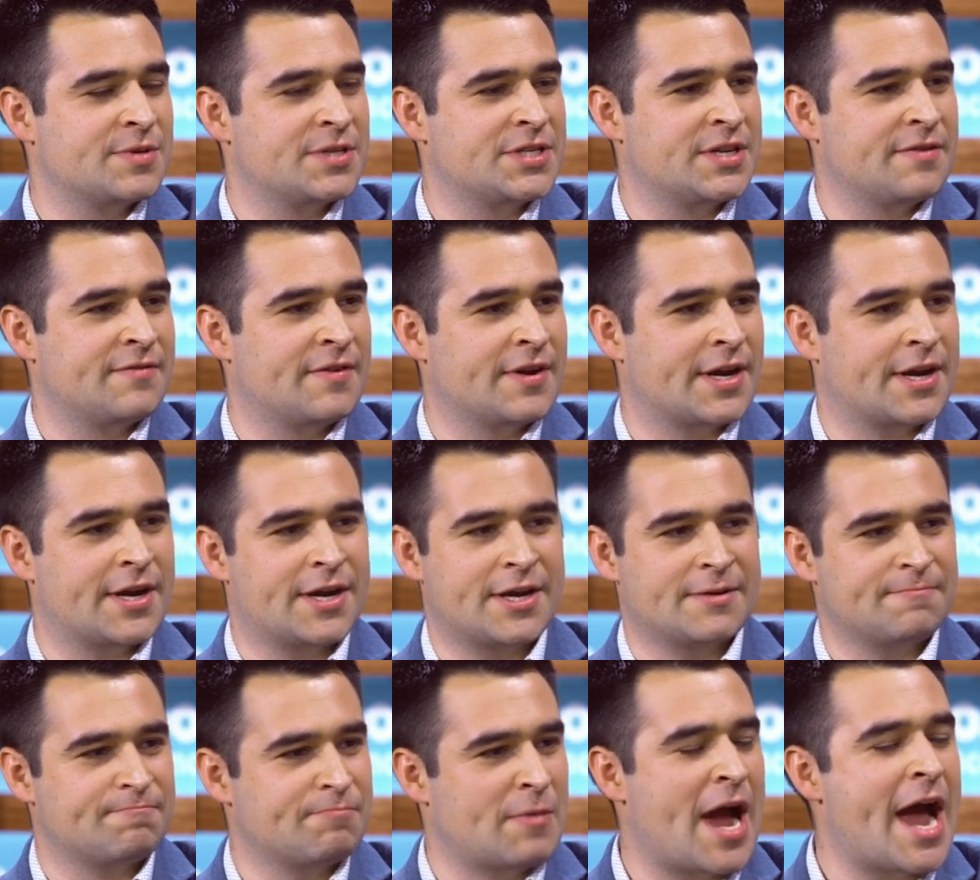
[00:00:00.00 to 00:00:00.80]
specific
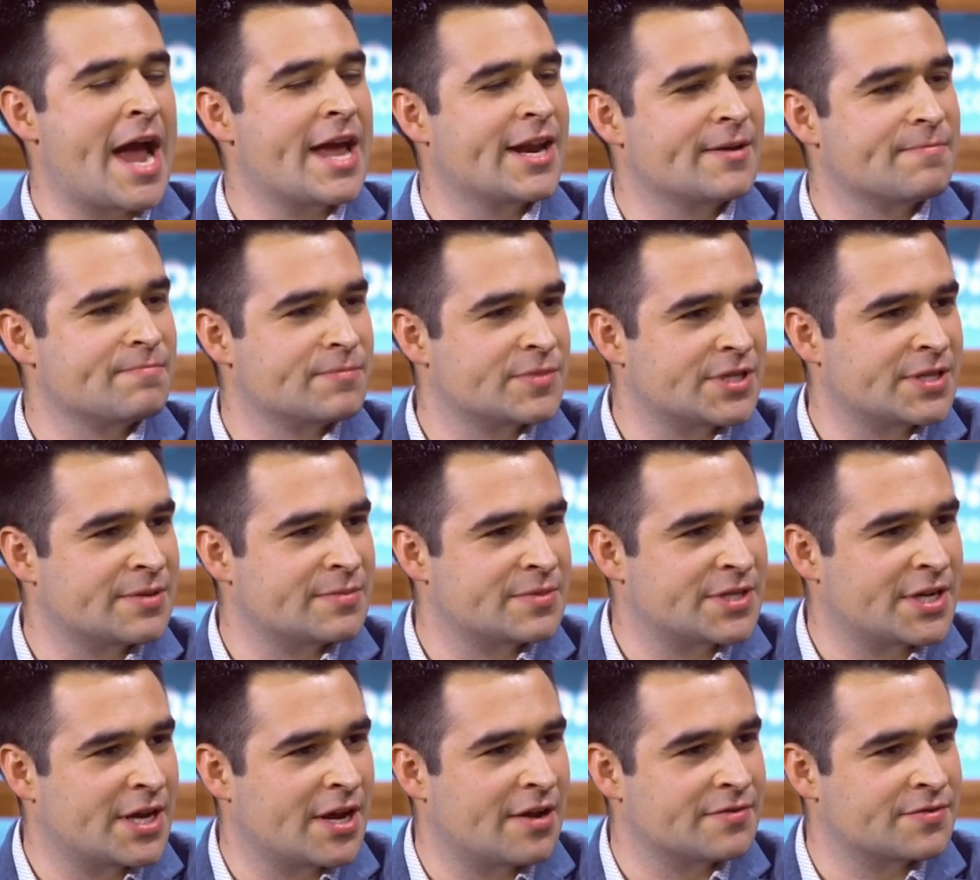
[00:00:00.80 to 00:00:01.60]
items
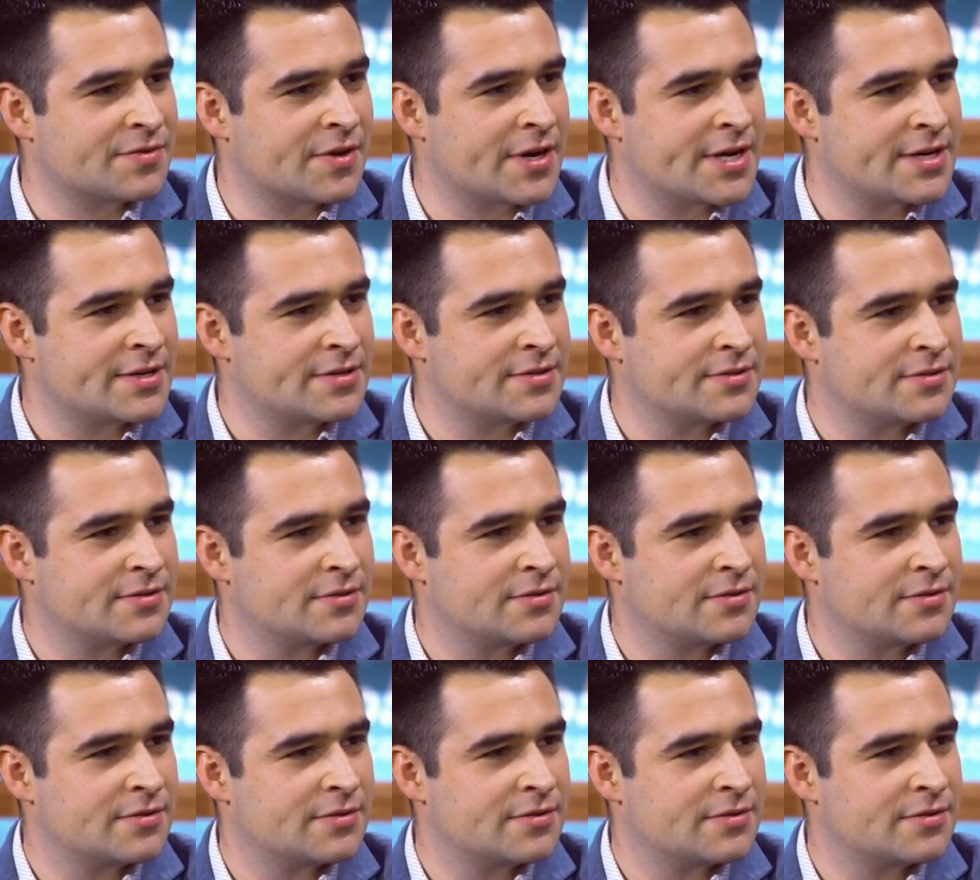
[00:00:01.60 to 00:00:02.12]
themselves, right?